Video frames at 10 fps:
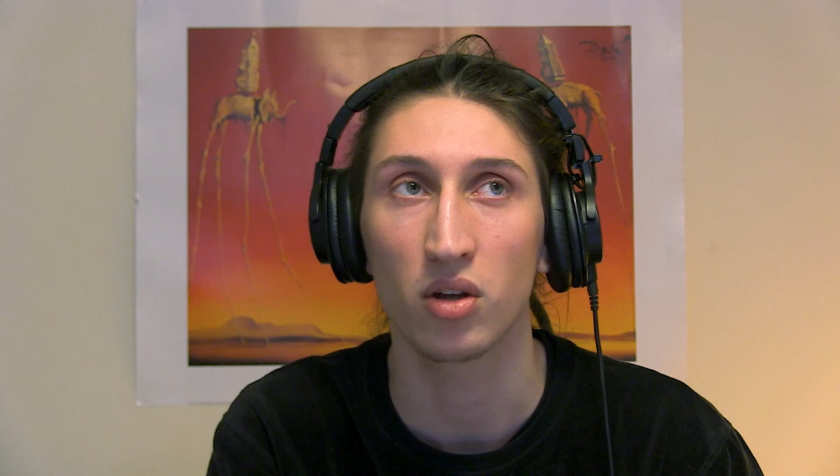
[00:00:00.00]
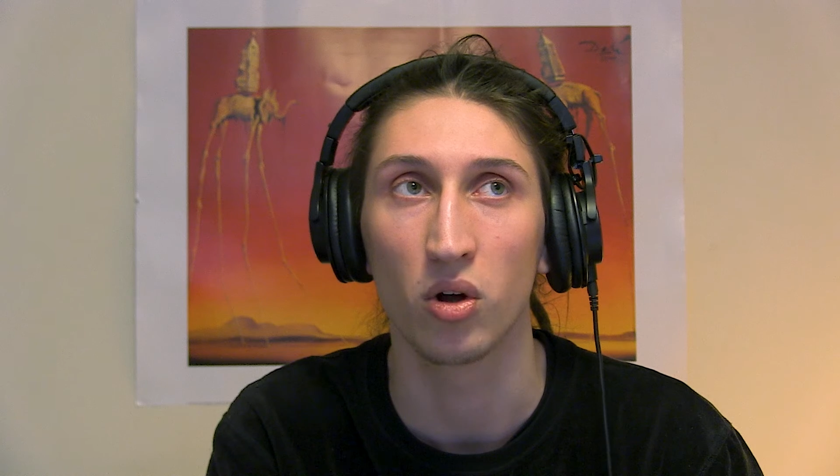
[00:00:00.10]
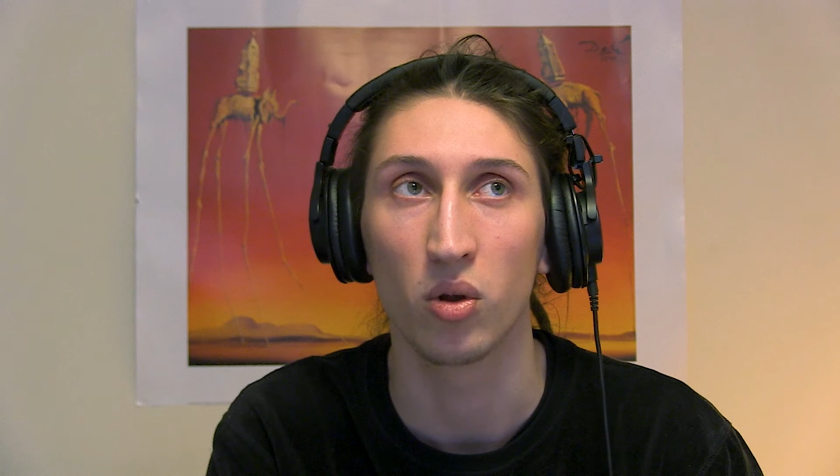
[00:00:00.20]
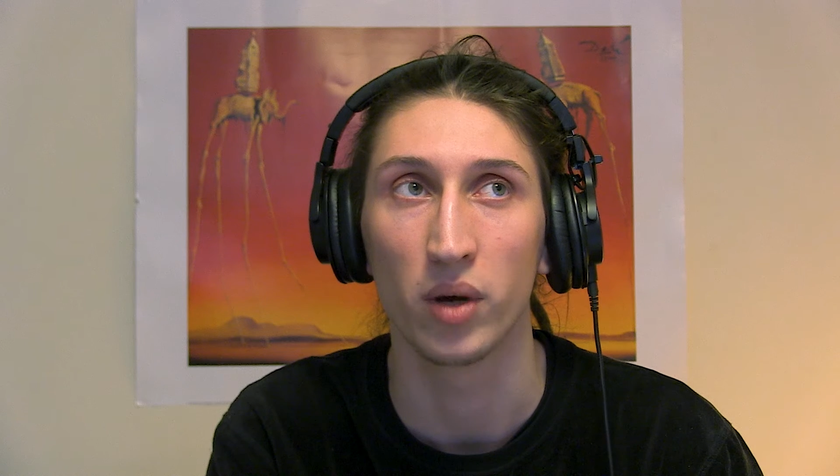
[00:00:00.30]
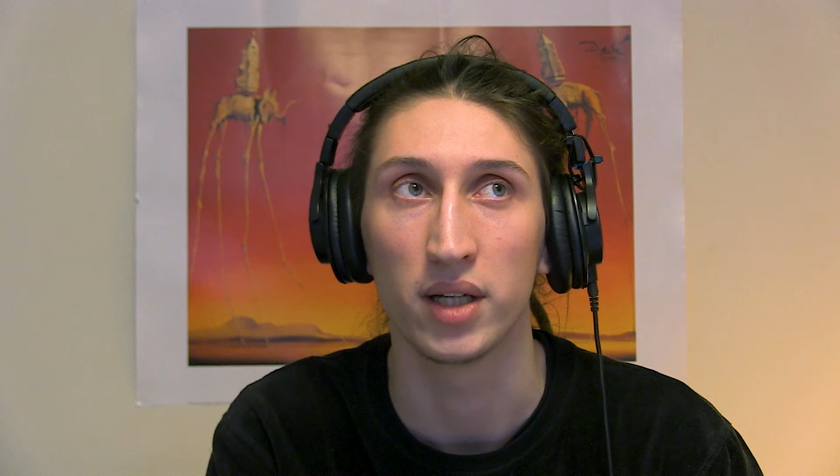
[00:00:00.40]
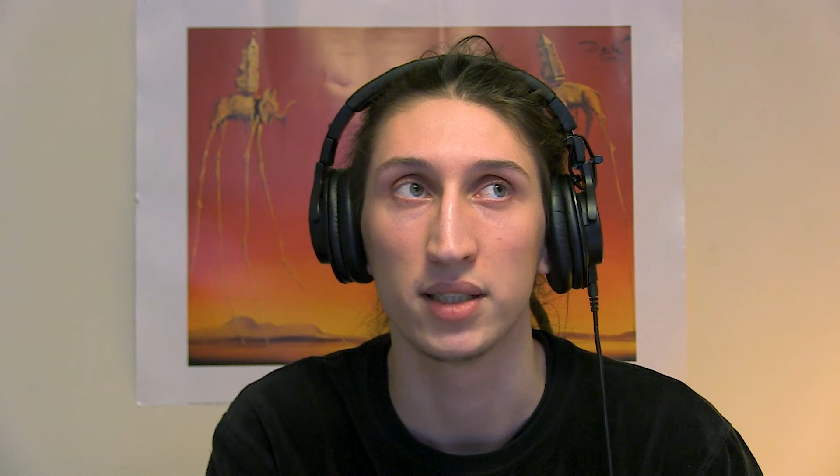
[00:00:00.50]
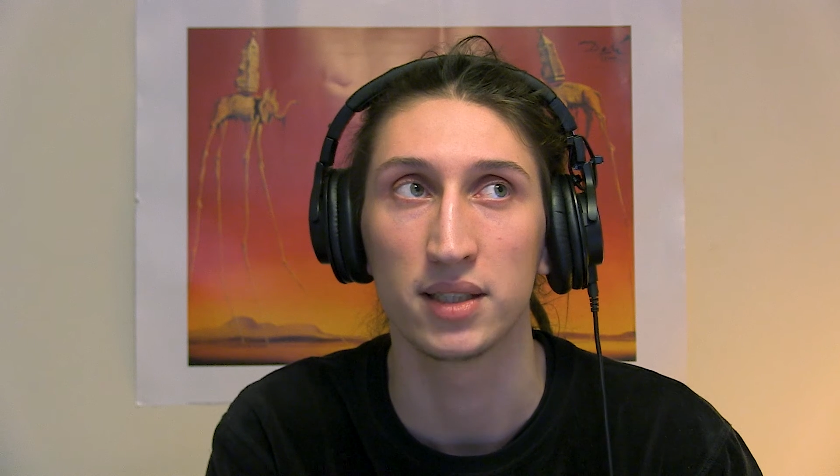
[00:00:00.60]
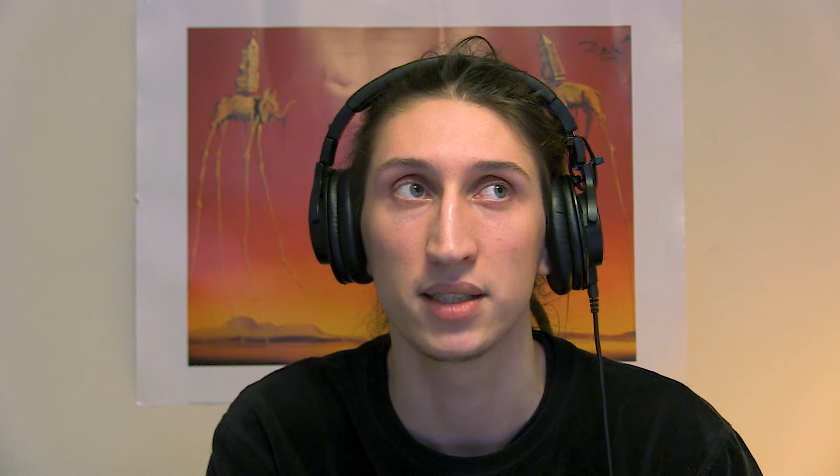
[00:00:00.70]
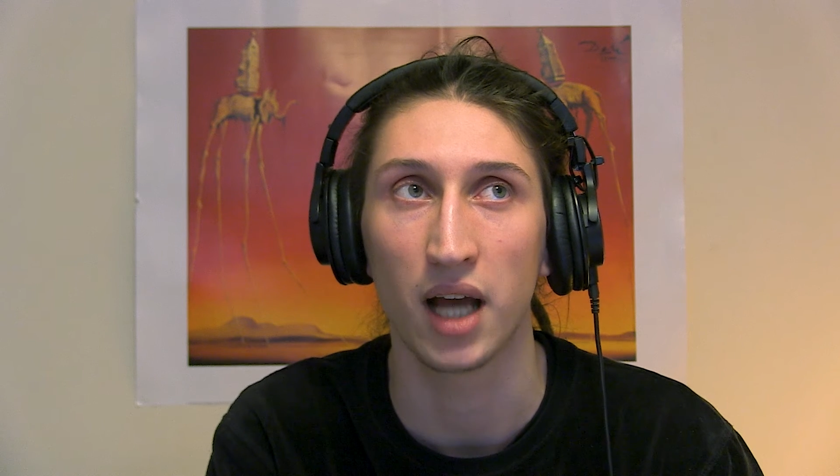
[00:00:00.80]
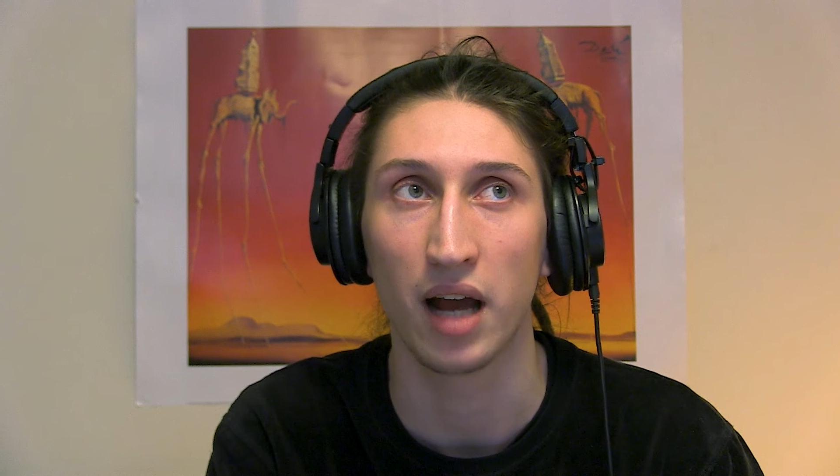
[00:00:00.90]

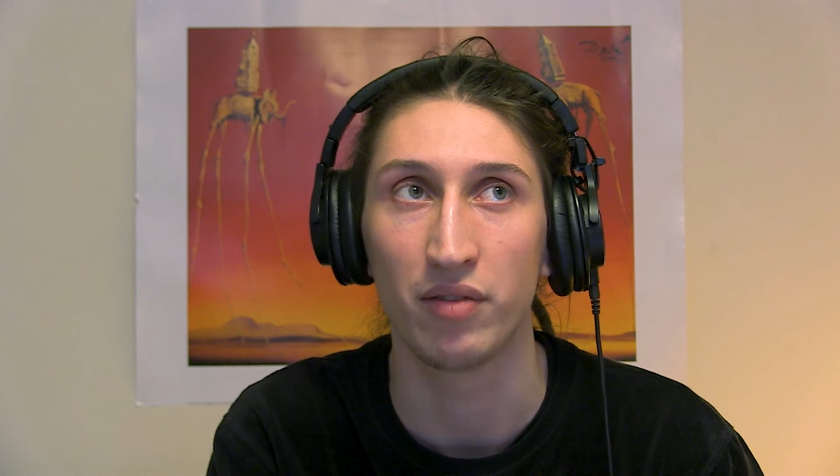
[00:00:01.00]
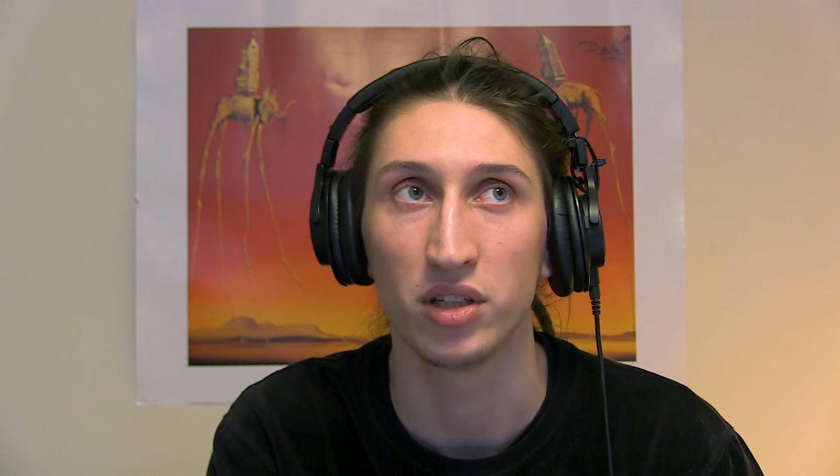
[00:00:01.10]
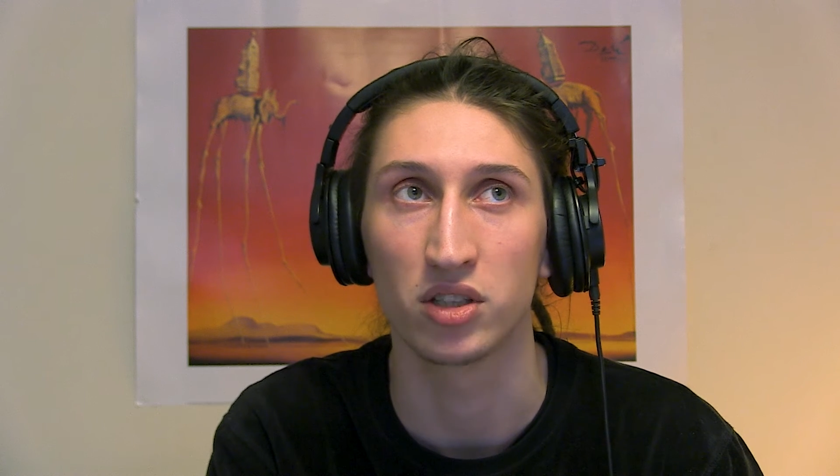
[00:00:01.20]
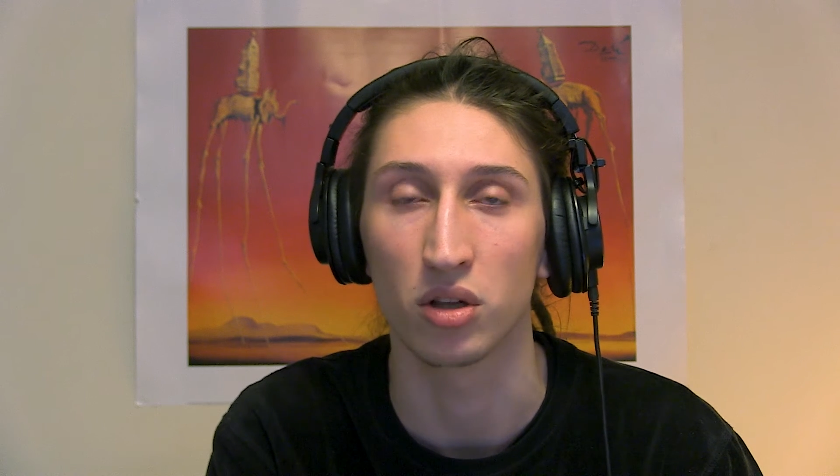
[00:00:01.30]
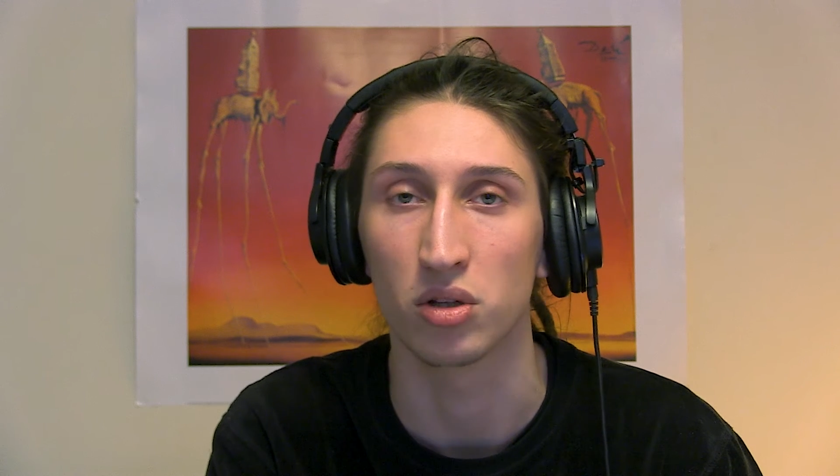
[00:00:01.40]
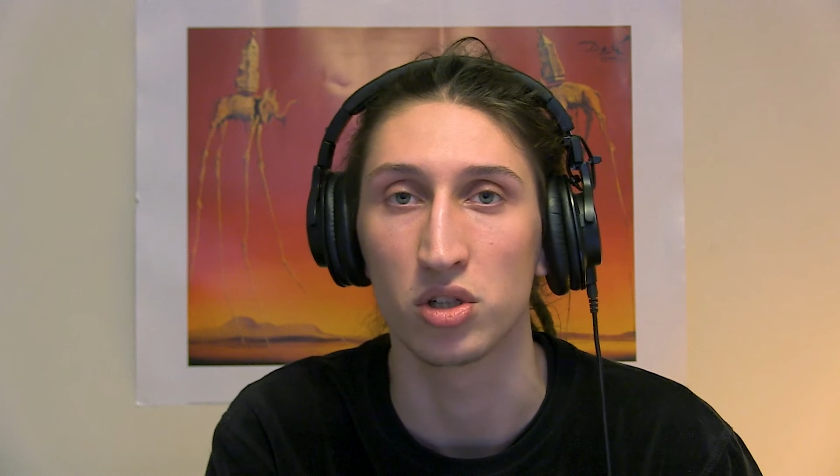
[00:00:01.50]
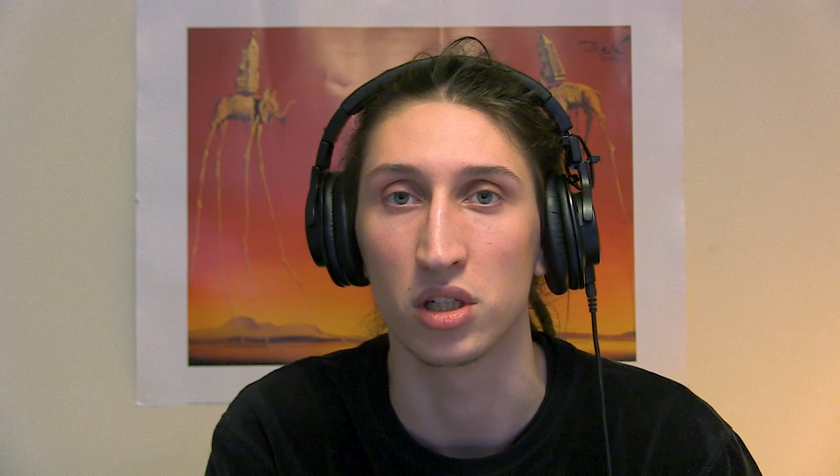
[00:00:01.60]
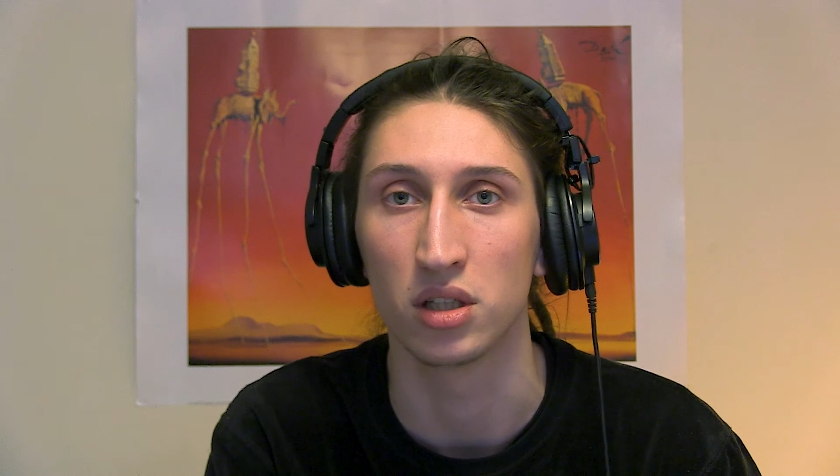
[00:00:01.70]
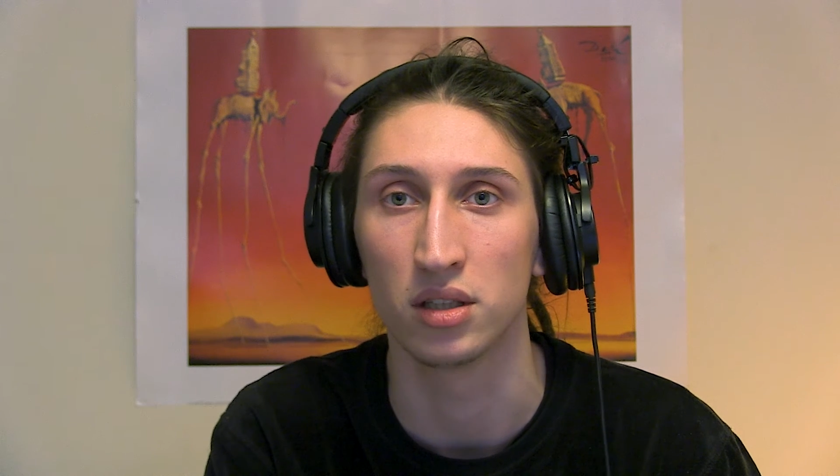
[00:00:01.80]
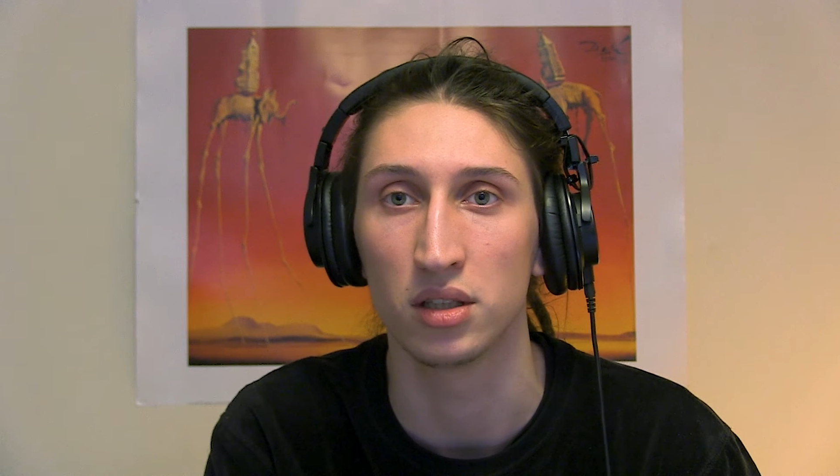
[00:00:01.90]
always every
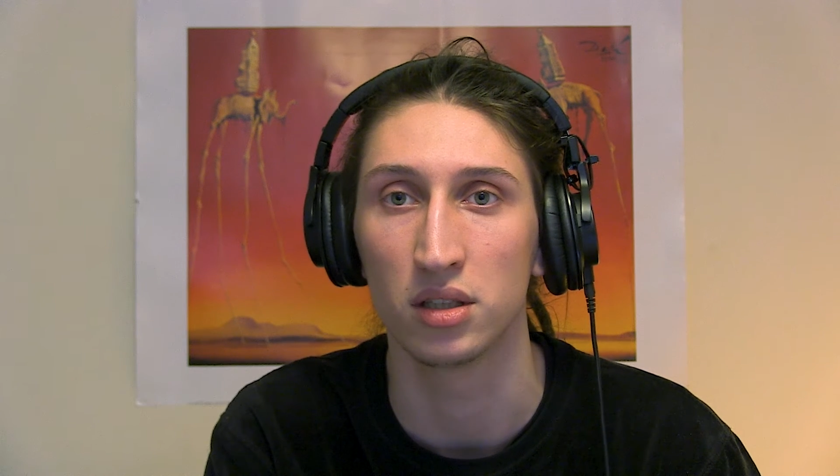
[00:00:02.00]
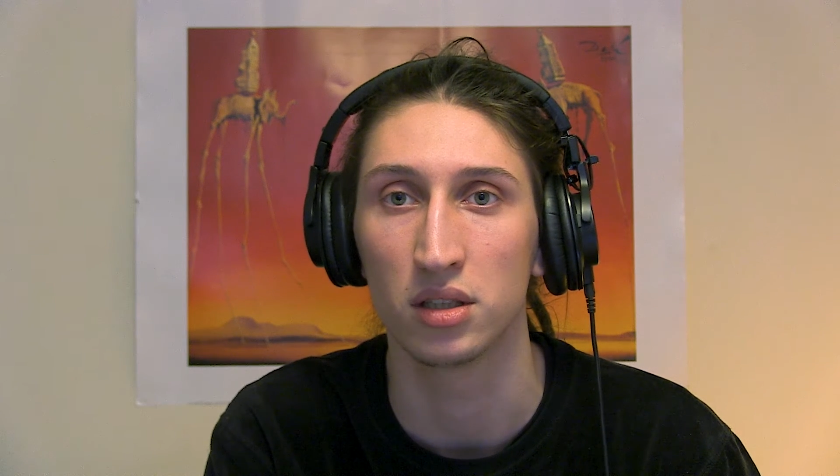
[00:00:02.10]
solution,